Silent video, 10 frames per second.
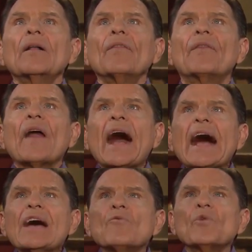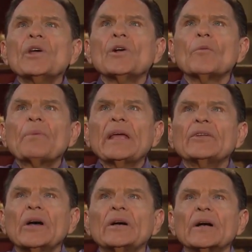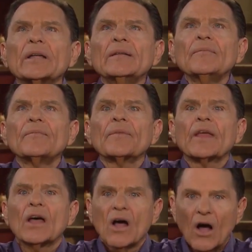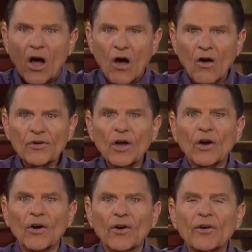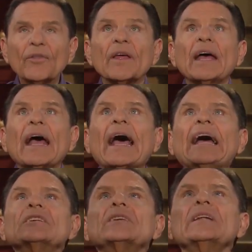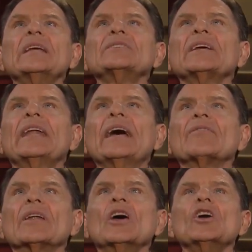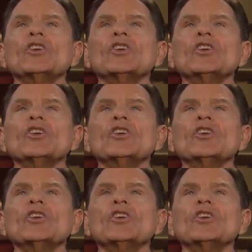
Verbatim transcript: Thy will be done on earth as it is in heaven.